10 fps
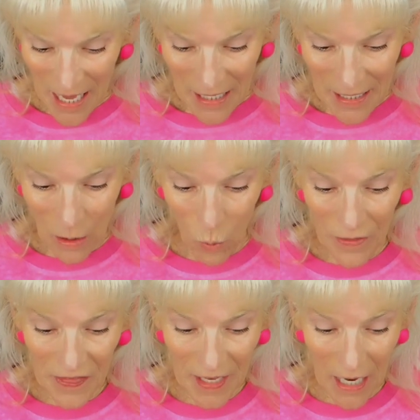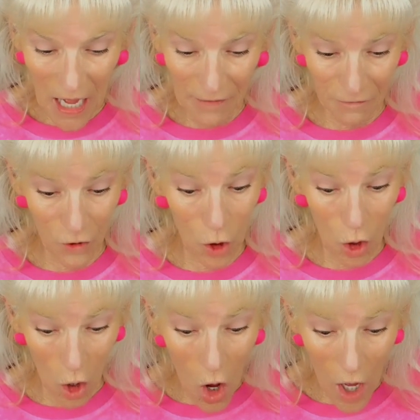Now, one thing I
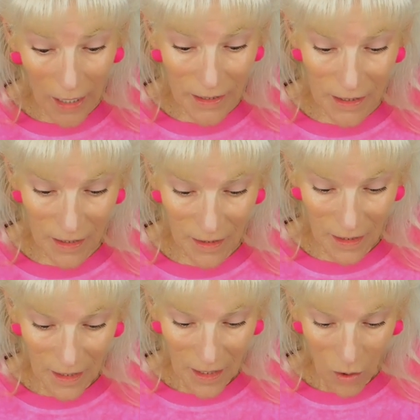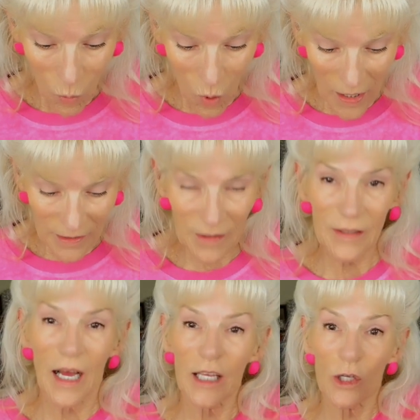forgot was
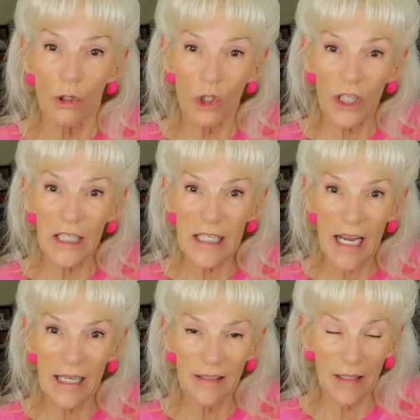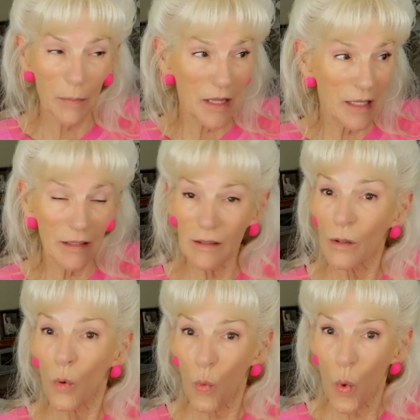I usually take some of this
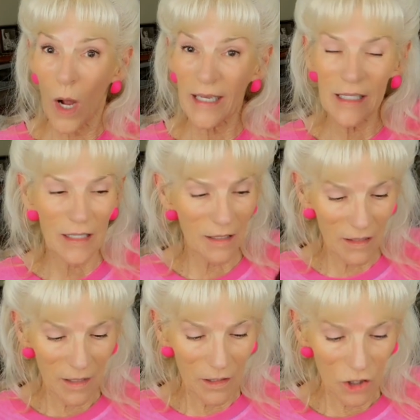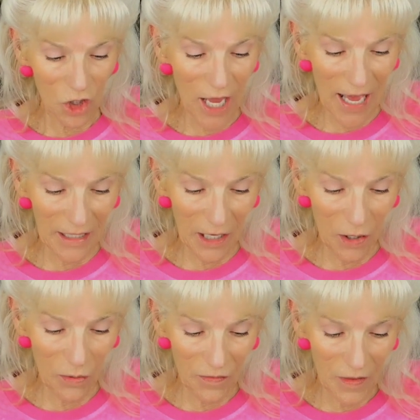white
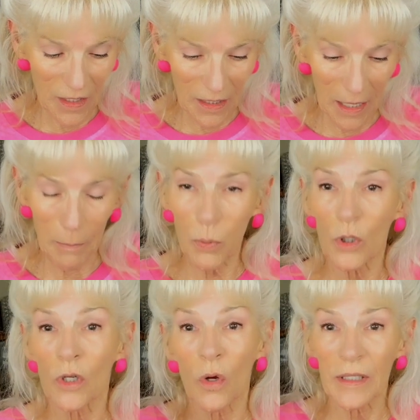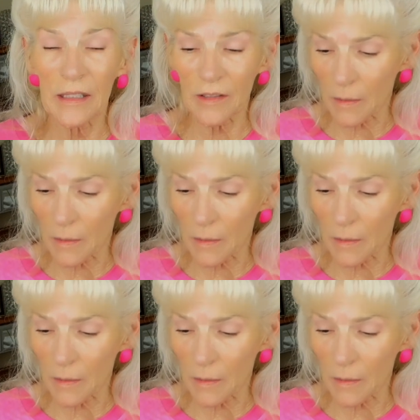shadow that I put on as a